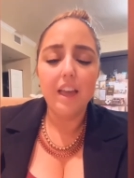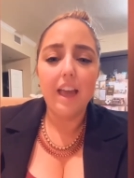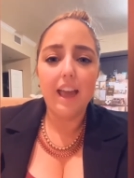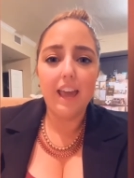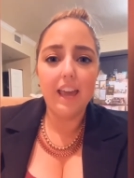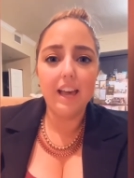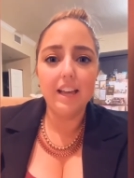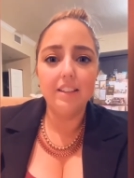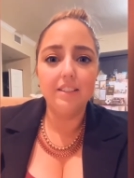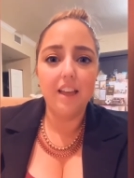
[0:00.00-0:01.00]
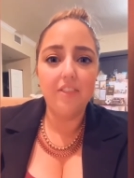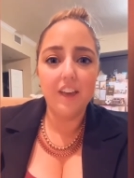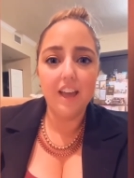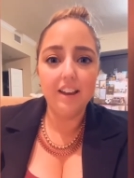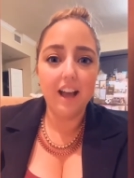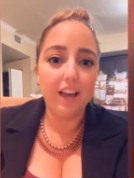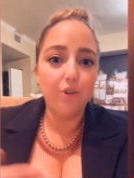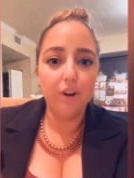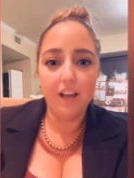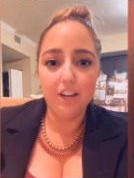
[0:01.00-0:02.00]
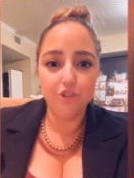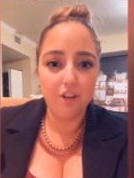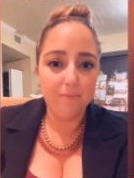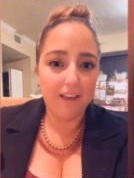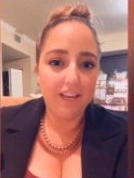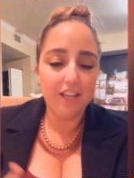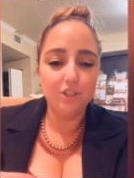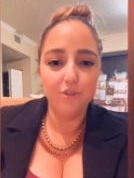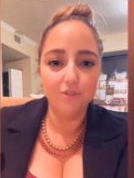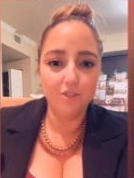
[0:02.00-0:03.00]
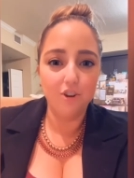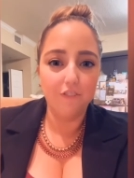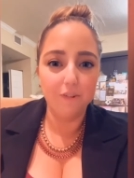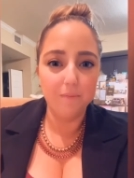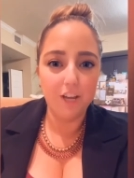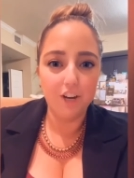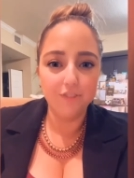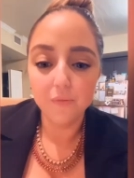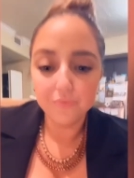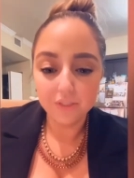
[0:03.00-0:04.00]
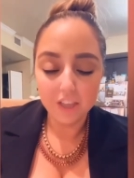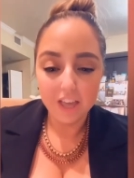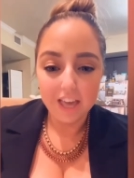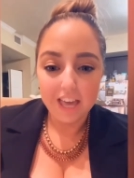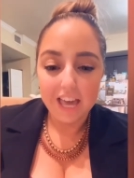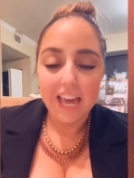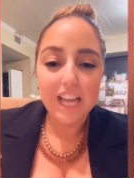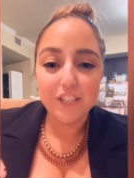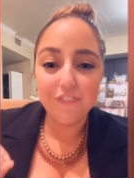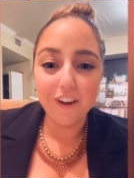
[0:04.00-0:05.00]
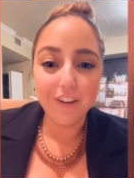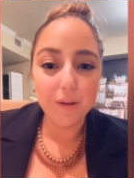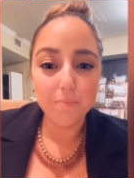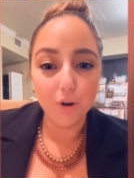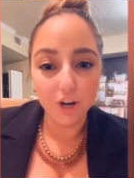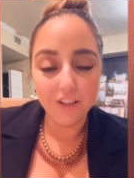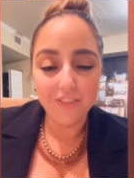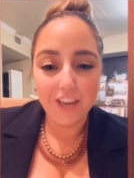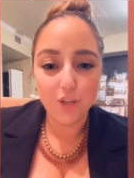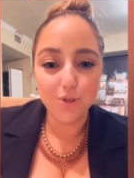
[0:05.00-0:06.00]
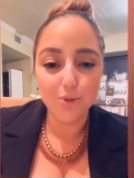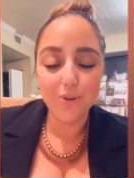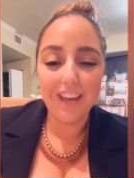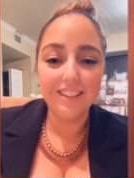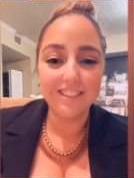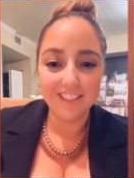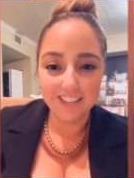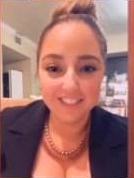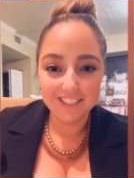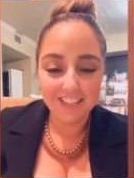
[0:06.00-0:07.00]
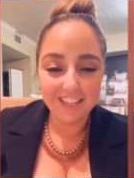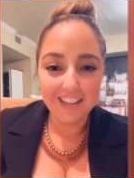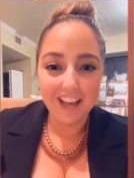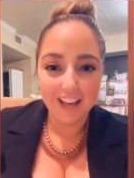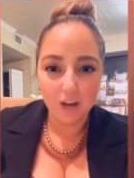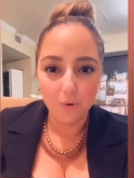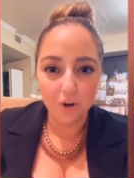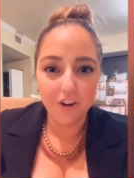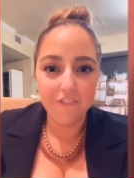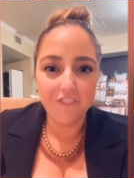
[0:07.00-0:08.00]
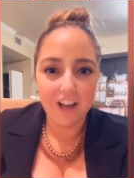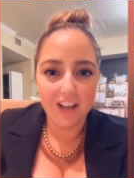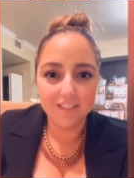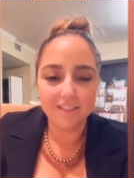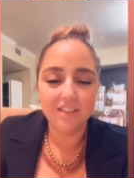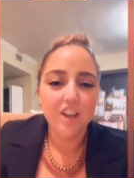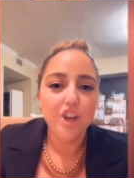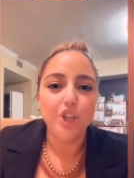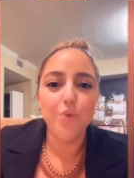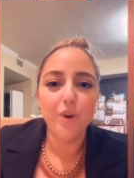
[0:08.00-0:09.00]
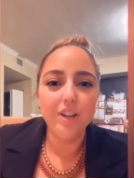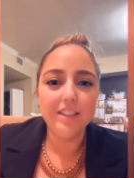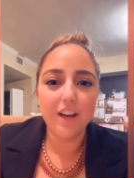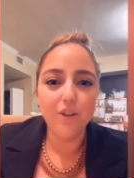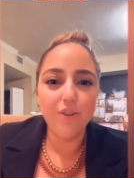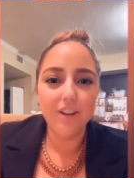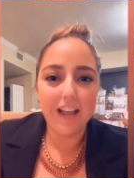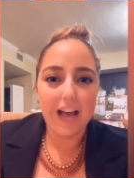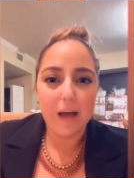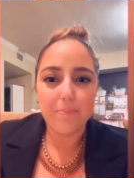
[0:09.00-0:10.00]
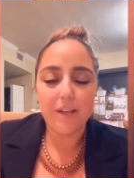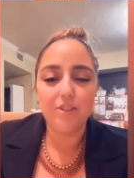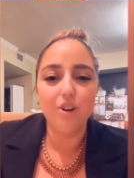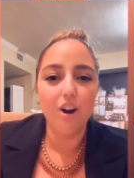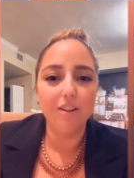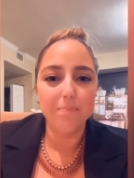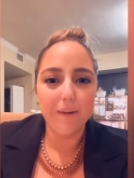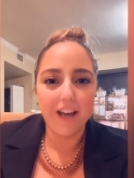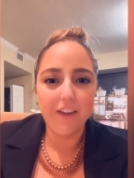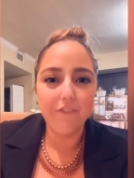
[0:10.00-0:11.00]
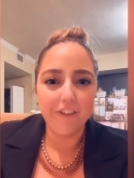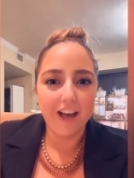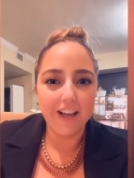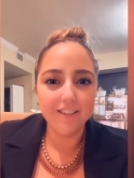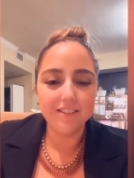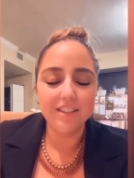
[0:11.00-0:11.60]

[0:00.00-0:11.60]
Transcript: and then I go ahead and drink my ketones, go from there. It's very important that you do a 16 hour fast. You want to download an app, it's called My Fast.